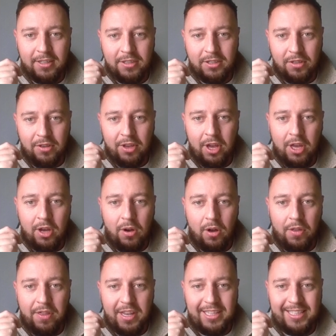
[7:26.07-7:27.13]
So there you
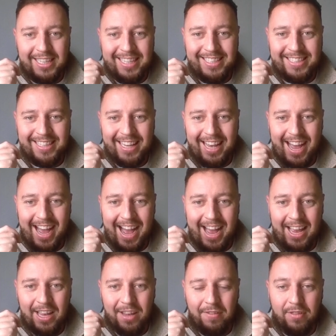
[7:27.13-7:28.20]
go. This is the
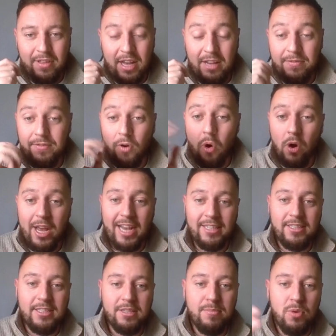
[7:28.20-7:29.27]
high of that
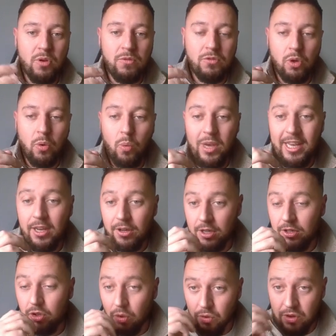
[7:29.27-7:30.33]
forecasted move. So we could
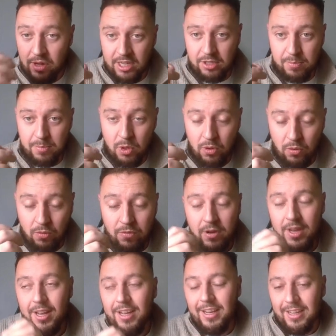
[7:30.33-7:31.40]
have done this move
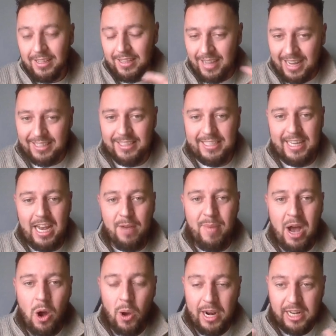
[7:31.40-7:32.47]
last time
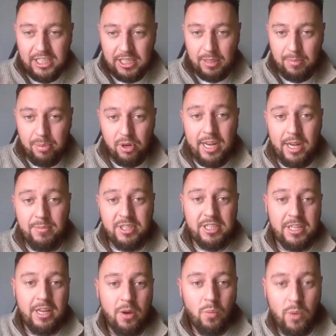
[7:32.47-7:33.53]
out and actually
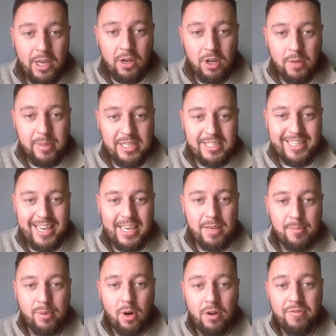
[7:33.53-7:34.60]
preempted, and we could have been
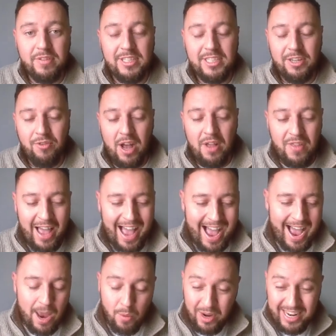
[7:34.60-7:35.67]
taking profits around the
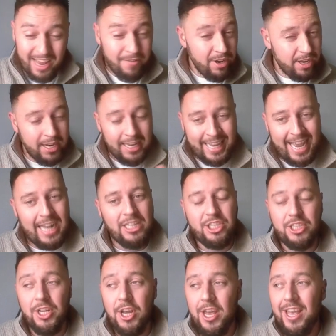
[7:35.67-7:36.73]
high. We're never going to
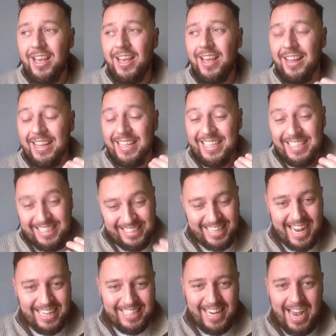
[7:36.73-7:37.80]
capture the
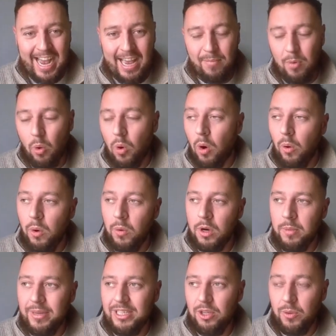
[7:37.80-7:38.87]
exact high, but what we want
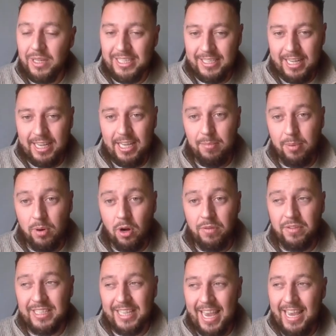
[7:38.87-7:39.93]
to be doing is taking
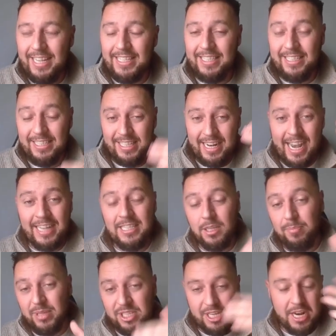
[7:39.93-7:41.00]
profits 80 to
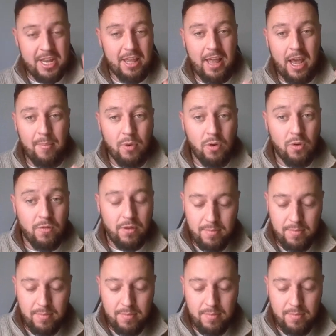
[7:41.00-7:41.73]
90% of that move.